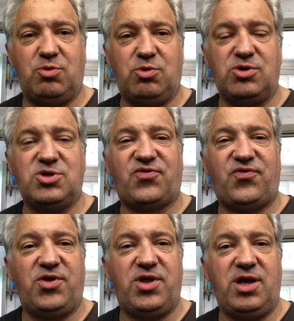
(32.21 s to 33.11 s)
tools
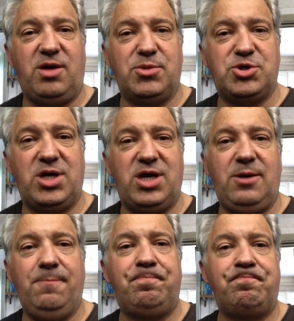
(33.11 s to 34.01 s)
for the
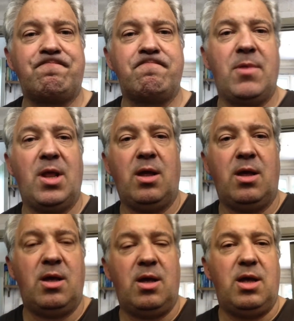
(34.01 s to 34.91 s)
machine,
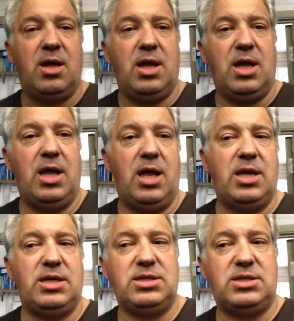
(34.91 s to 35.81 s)

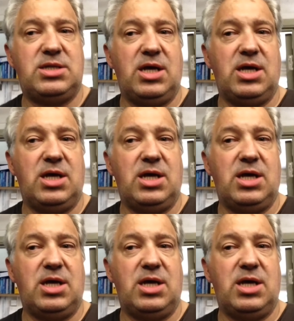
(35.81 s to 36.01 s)
and